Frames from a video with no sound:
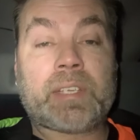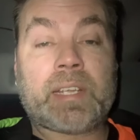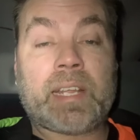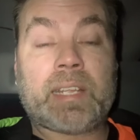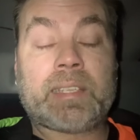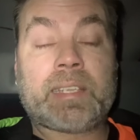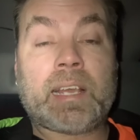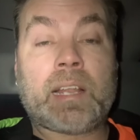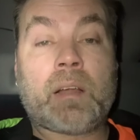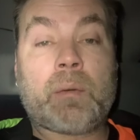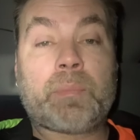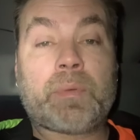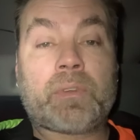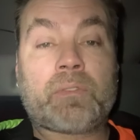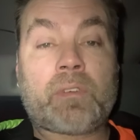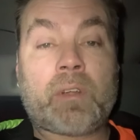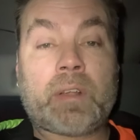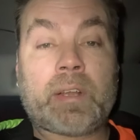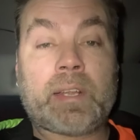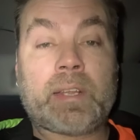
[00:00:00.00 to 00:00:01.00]
get that up and
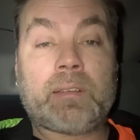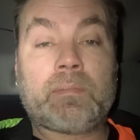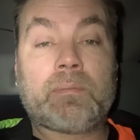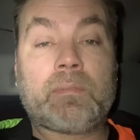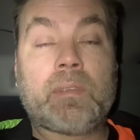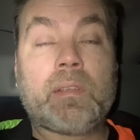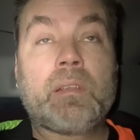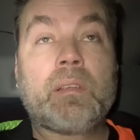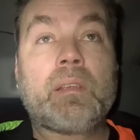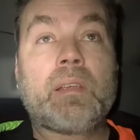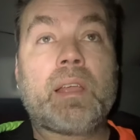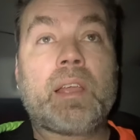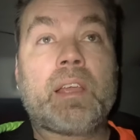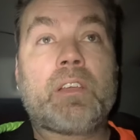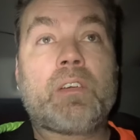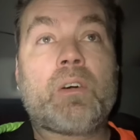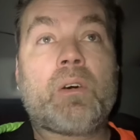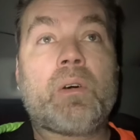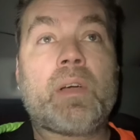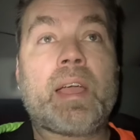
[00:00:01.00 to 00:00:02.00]
running and
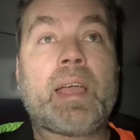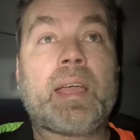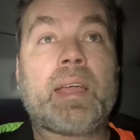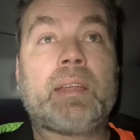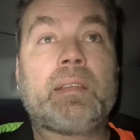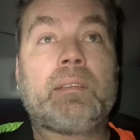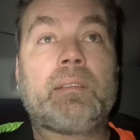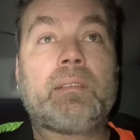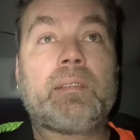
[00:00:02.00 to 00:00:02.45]
go ahead